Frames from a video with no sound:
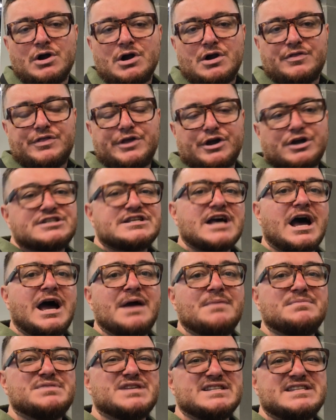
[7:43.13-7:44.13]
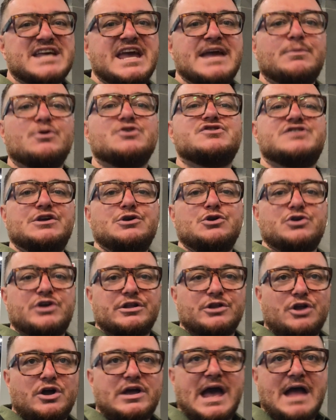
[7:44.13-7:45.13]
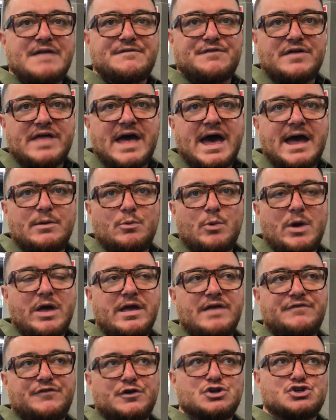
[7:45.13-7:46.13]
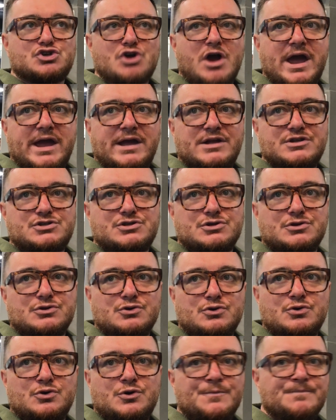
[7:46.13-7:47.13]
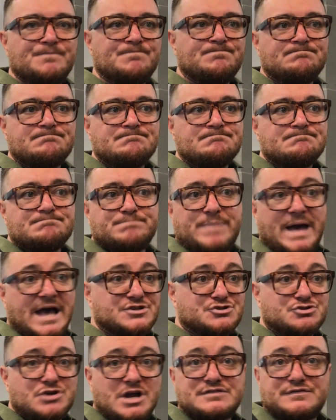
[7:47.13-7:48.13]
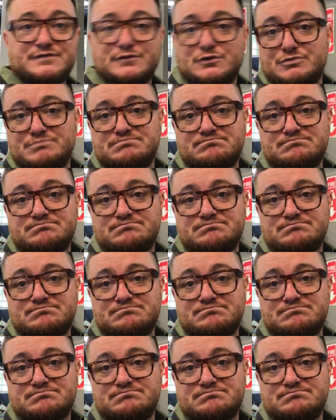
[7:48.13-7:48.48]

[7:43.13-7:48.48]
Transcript: There are times and tables that you can look at for that if you're trying to pasteurize food.